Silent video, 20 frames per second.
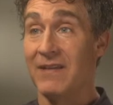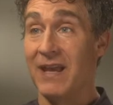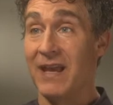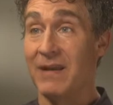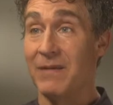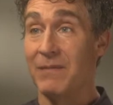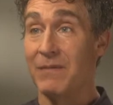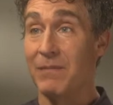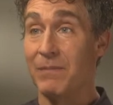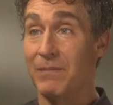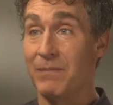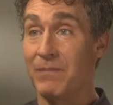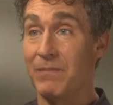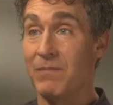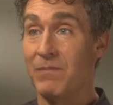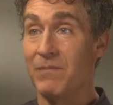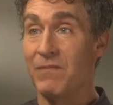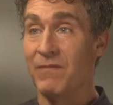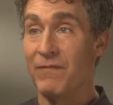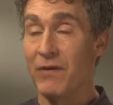and
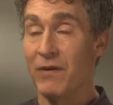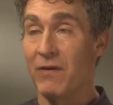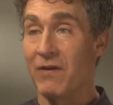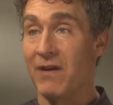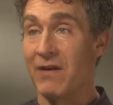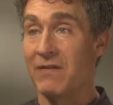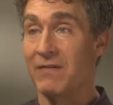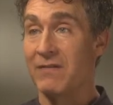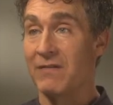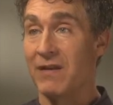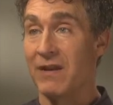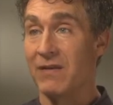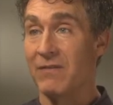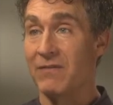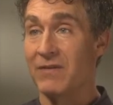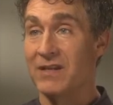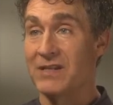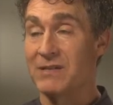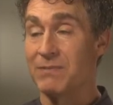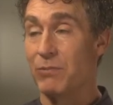figuring out, you know,
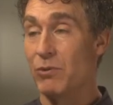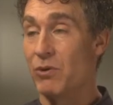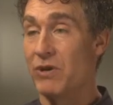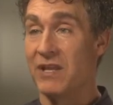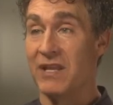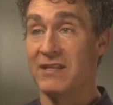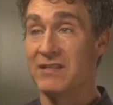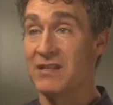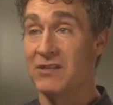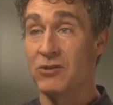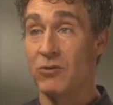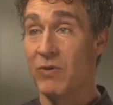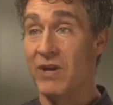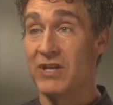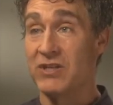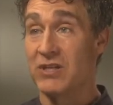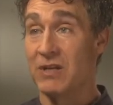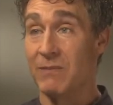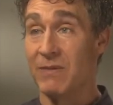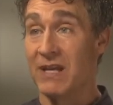exploiting that
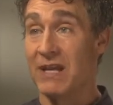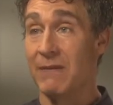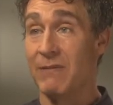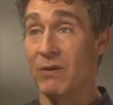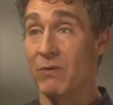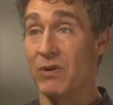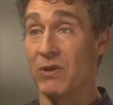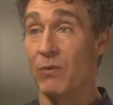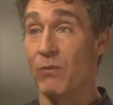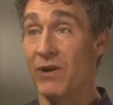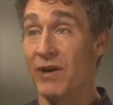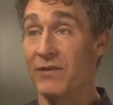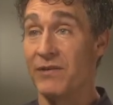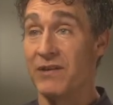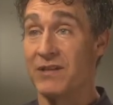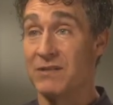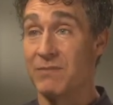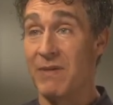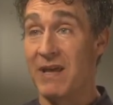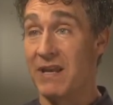situation and becoming one of the
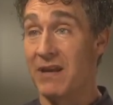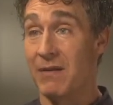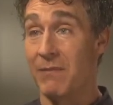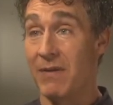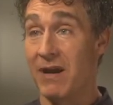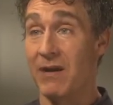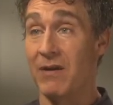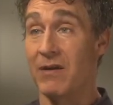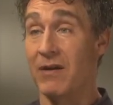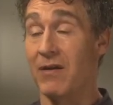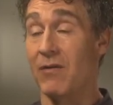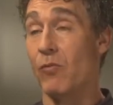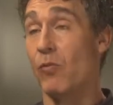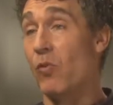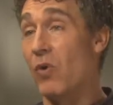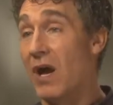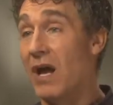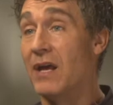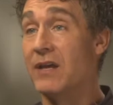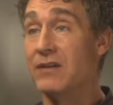wealthiest men in America
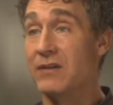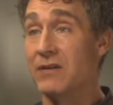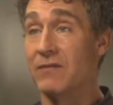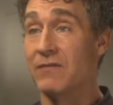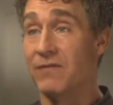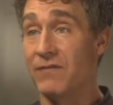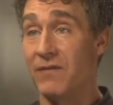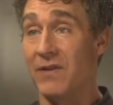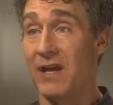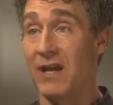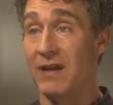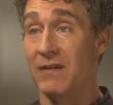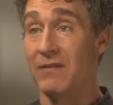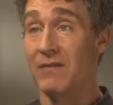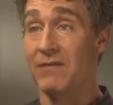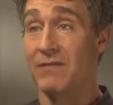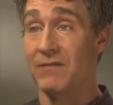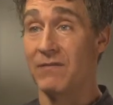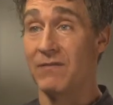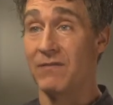while you're flying
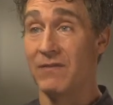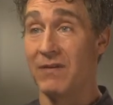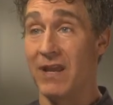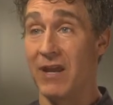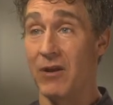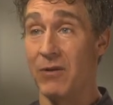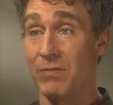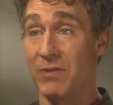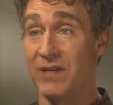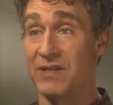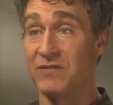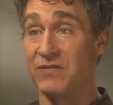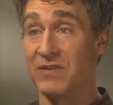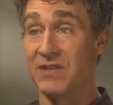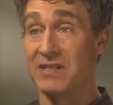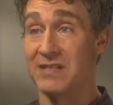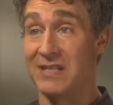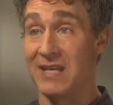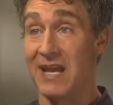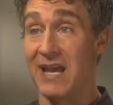airplanes for
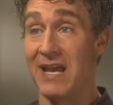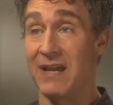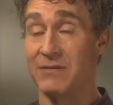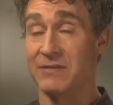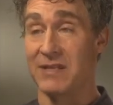the C I A.